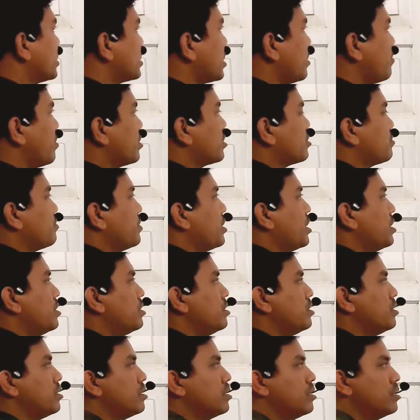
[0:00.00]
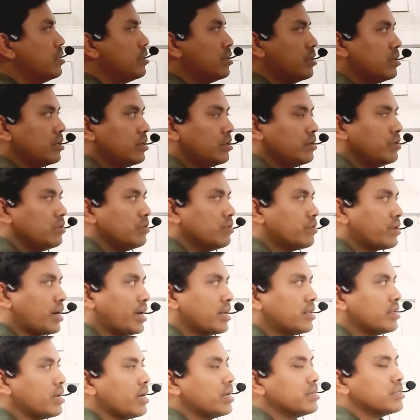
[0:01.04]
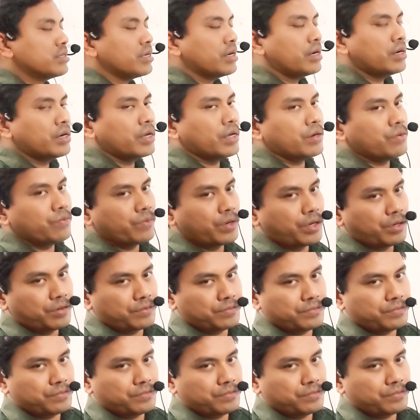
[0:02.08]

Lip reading: I've explained, you write the answer in that way.